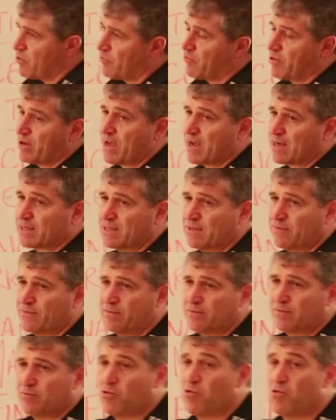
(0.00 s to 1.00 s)
not
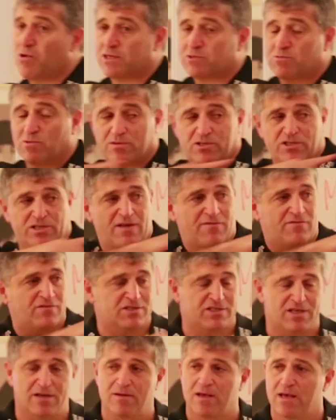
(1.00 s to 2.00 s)
reactive. Always what
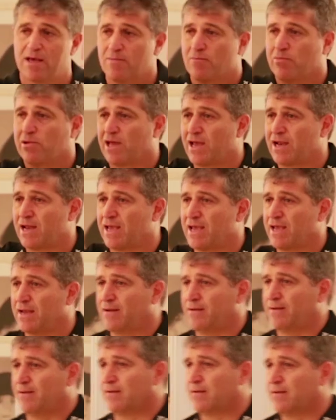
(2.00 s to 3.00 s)
Stefan said, plan
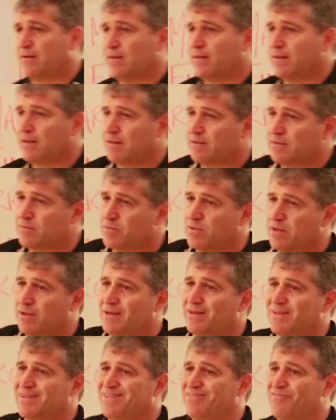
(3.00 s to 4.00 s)
ahead
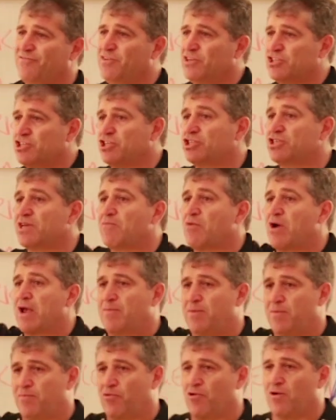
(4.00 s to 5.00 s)
envisage there
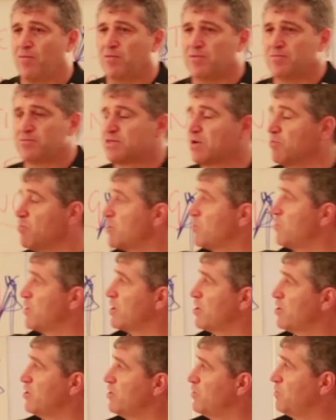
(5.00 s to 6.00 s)
may be problems, so what are we
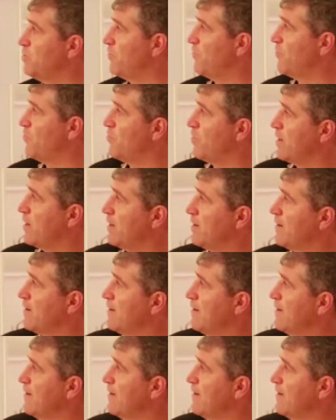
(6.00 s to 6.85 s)
going to do beforehand?